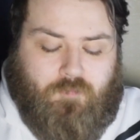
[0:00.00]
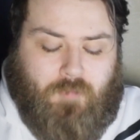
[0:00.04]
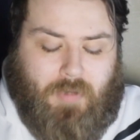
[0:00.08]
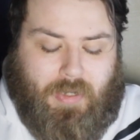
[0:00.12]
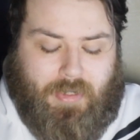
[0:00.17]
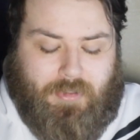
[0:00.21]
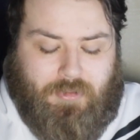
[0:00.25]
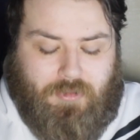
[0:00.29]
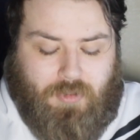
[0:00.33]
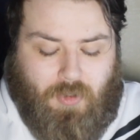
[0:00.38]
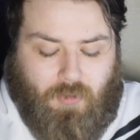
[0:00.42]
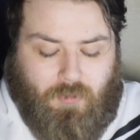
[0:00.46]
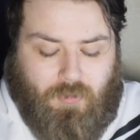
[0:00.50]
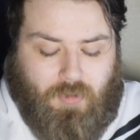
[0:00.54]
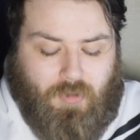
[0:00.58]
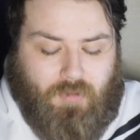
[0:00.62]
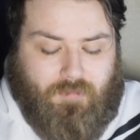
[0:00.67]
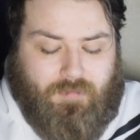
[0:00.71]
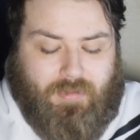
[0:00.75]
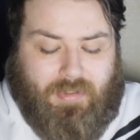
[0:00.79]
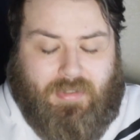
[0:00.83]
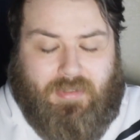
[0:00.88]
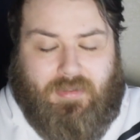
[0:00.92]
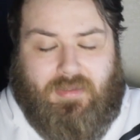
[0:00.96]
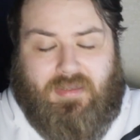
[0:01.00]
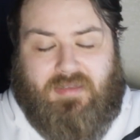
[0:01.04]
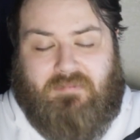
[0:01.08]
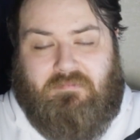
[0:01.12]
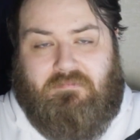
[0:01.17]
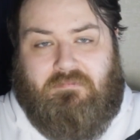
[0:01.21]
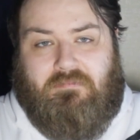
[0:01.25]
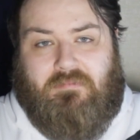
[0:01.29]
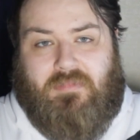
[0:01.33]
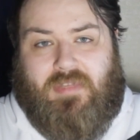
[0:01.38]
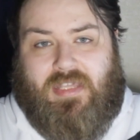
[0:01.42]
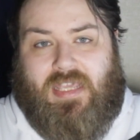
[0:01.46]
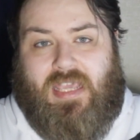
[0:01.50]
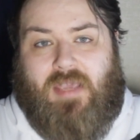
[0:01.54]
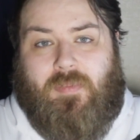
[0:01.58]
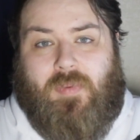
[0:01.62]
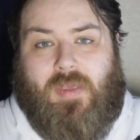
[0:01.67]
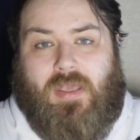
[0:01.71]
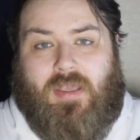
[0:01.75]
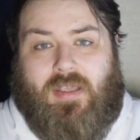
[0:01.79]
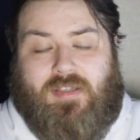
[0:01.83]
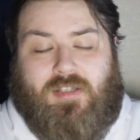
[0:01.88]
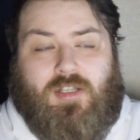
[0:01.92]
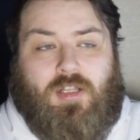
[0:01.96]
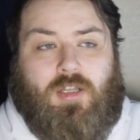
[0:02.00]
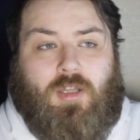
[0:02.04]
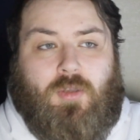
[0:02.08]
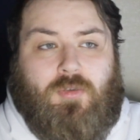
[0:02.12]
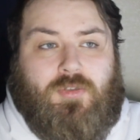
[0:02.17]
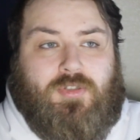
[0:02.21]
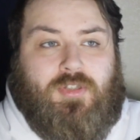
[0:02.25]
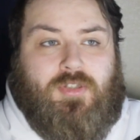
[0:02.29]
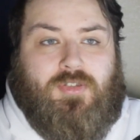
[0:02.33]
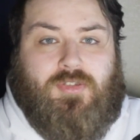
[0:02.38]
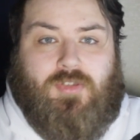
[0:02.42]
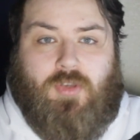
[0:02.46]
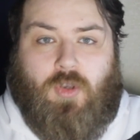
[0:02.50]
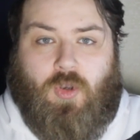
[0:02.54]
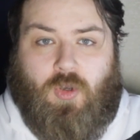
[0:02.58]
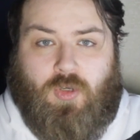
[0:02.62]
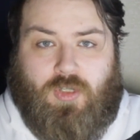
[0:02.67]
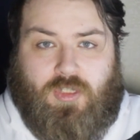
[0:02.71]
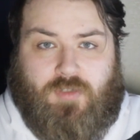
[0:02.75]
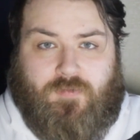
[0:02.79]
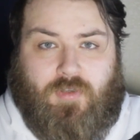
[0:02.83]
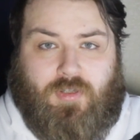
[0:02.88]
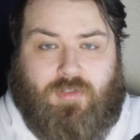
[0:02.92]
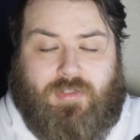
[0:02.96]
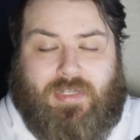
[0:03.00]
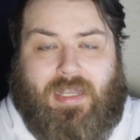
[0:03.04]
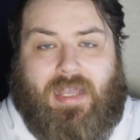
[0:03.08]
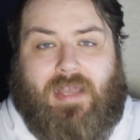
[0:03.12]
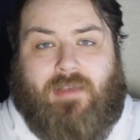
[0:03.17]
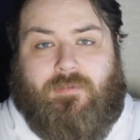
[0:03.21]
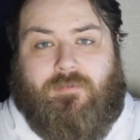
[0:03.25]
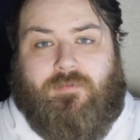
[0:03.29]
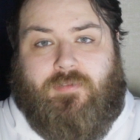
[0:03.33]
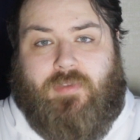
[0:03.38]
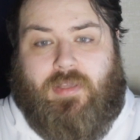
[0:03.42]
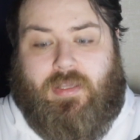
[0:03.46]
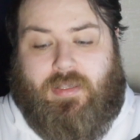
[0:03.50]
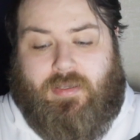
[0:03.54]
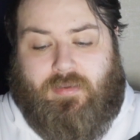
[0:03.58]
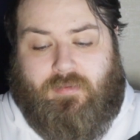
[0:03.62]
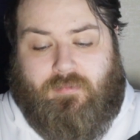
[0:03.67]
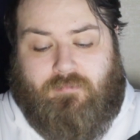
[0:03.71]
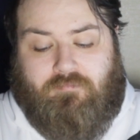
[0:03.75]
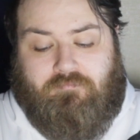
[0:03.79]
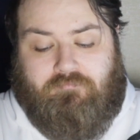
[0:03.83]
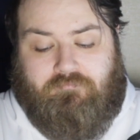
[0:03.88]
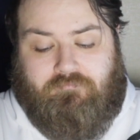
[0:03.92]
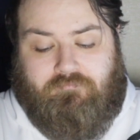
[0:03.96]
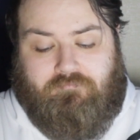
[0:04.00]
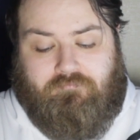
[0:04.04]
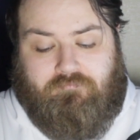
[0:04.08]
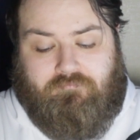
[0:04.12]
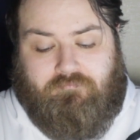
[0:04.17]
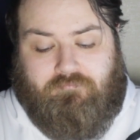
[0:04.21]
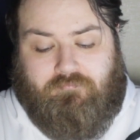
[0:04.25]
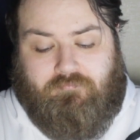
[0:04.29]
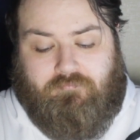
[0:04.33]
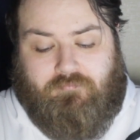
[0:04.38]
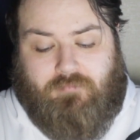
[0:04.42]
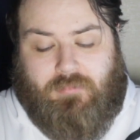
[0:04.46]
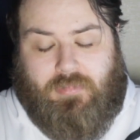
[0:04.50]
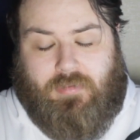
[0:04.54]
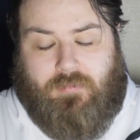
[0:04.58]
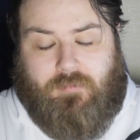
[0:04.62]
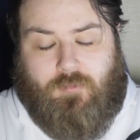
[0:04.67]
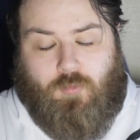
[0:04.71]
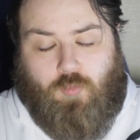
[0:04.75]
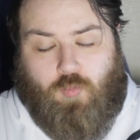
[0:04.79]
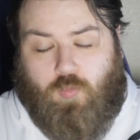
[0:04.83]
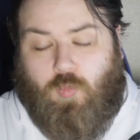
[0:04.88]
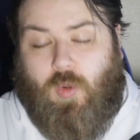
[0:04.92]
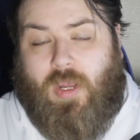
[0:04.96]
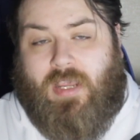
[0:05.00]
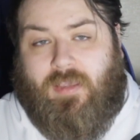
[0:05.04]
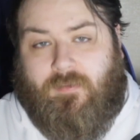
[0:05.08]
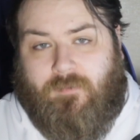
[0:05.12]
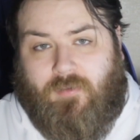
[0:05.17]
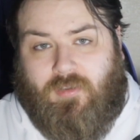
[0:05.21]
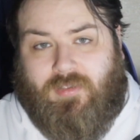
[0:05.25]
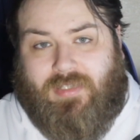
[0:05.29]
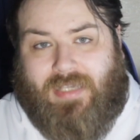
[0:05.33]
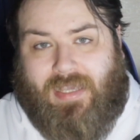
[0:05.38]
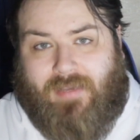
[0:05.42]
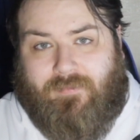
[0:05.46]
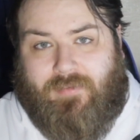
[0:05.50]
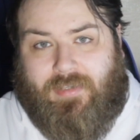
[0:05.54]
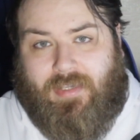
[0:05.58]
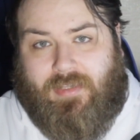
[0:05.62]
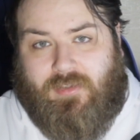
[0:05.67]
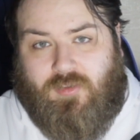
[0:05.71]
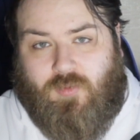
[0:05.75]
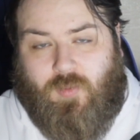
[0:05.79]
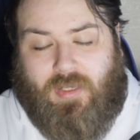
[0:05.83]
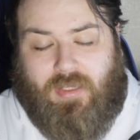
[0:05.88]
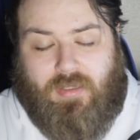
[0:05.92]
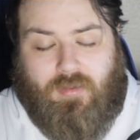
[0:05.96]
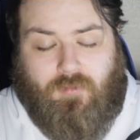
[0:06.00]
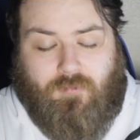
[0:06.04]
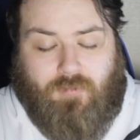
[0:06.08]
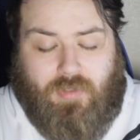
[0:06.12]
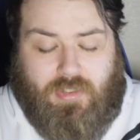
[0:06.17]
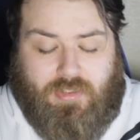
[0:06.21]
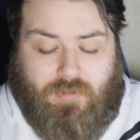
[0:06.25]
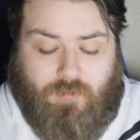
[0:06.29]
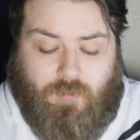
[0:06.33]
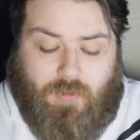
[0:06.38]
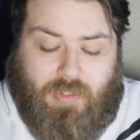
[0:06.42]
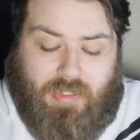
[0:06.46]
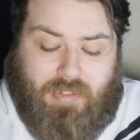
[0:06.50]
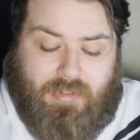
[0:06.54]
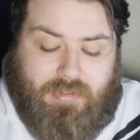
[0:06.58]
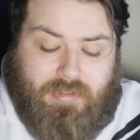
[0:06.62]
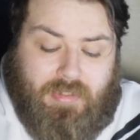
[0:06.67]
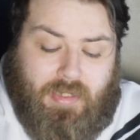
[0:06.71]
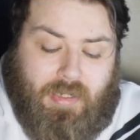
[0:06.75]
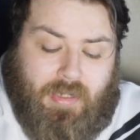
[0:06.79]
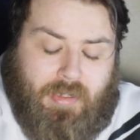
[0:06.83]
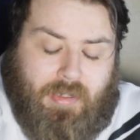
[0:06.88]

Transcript: I don't know if they can keep it as close as Huddersfield have and Wakefield have against Wigan in recent weeks.